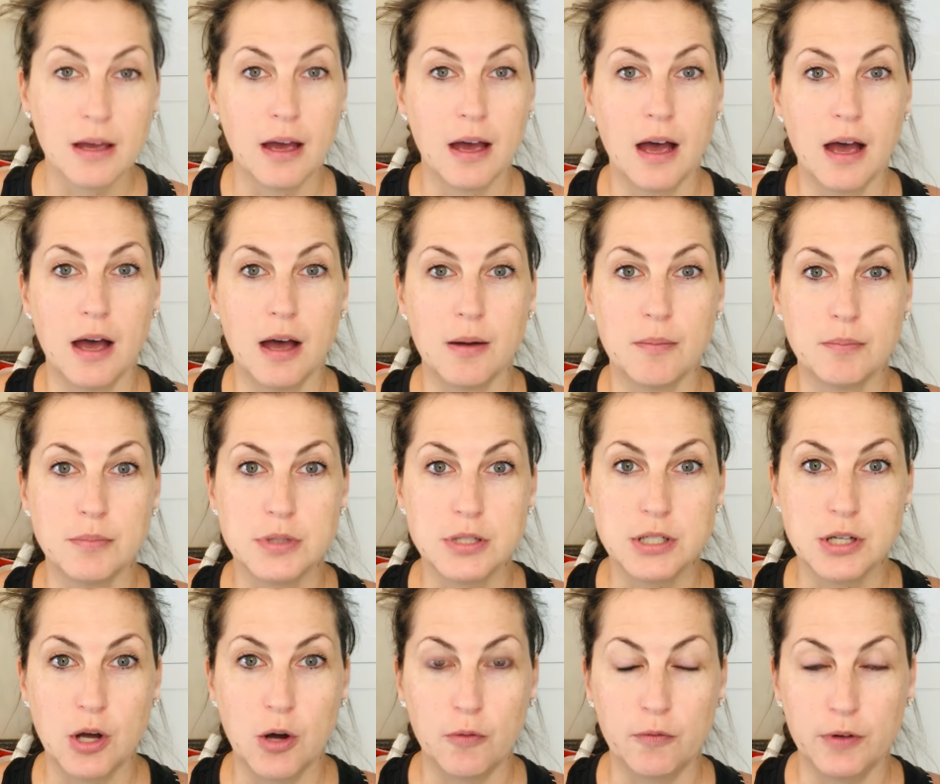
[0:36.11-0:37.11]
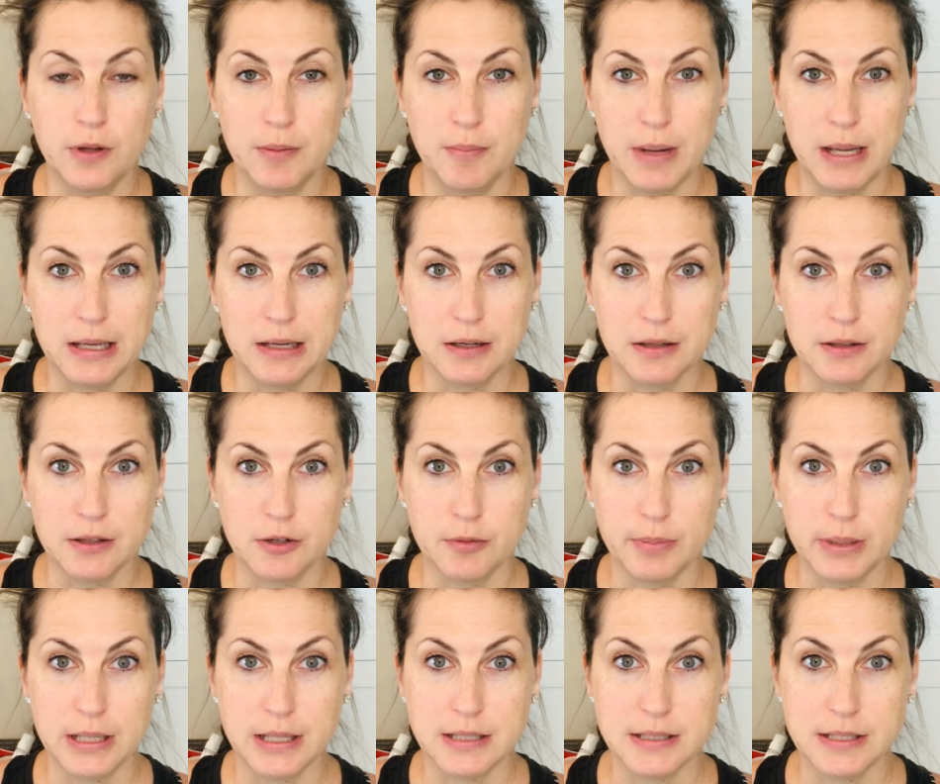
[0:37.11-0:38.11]
to hopefully make it a little
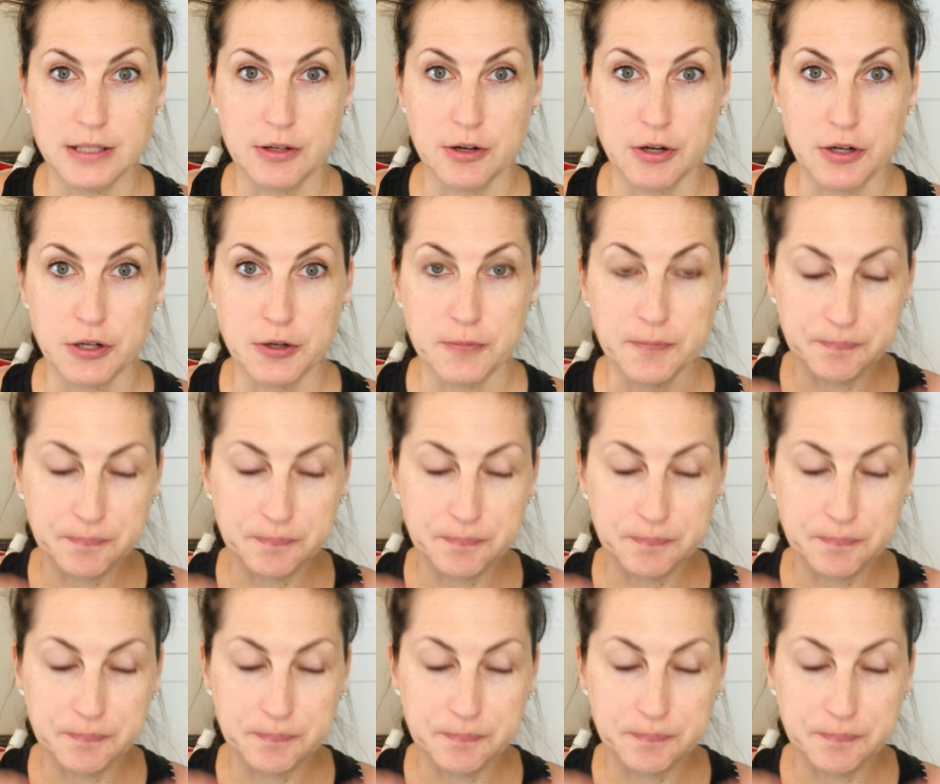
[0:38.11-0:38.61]
bit easier on you.